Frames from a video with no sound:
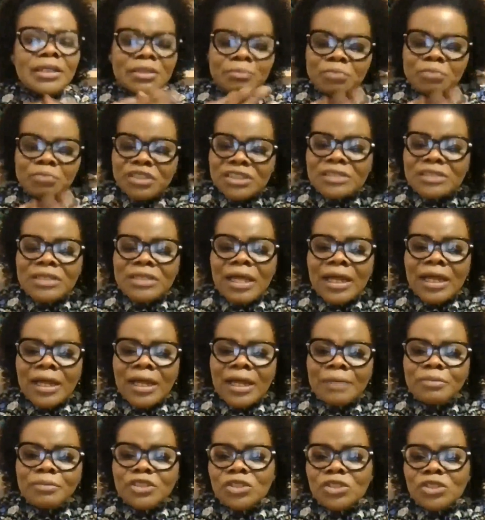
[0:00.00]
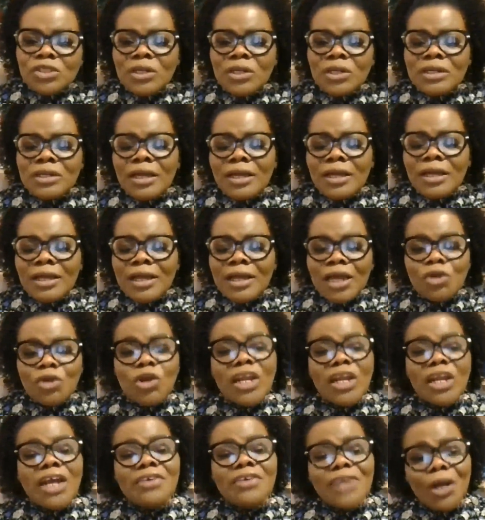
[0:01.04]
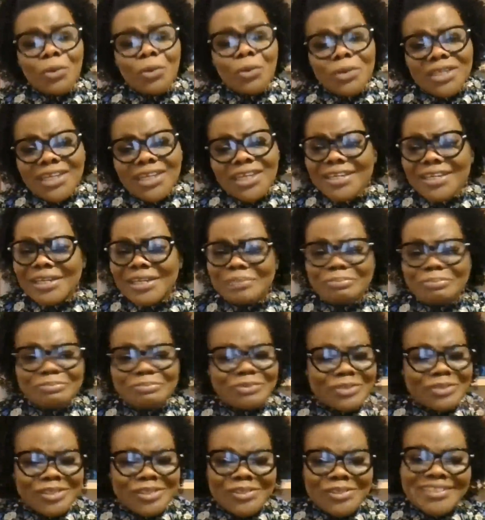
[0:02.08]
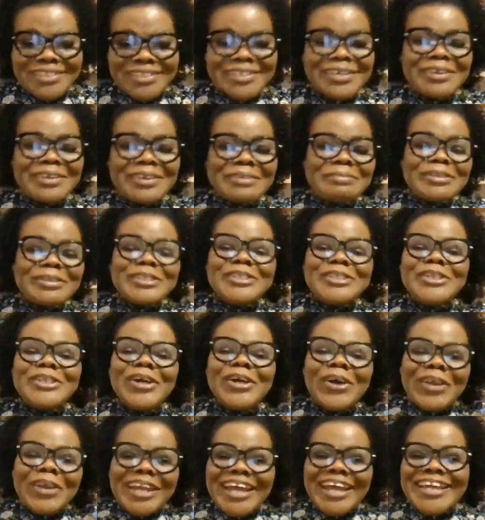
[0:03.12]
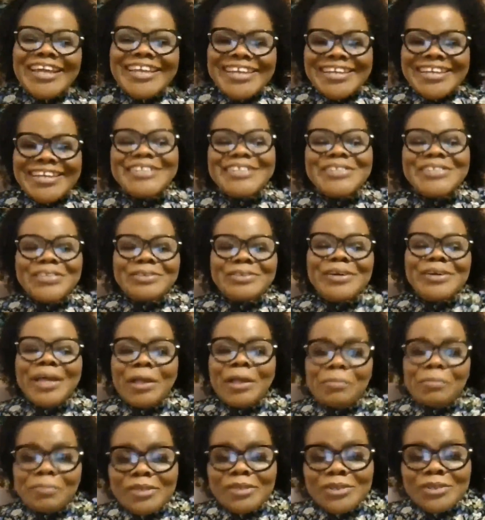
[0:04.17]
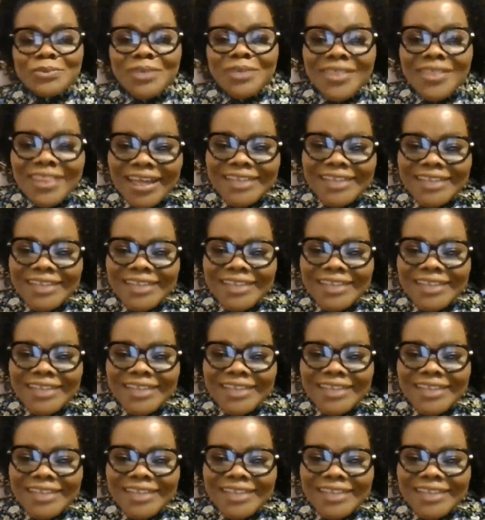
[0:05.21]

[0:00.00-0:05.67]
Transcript: Mrs. Akola Rauli, I keep wanting to say Rauli. Mrs. Olaye is going to help us with that.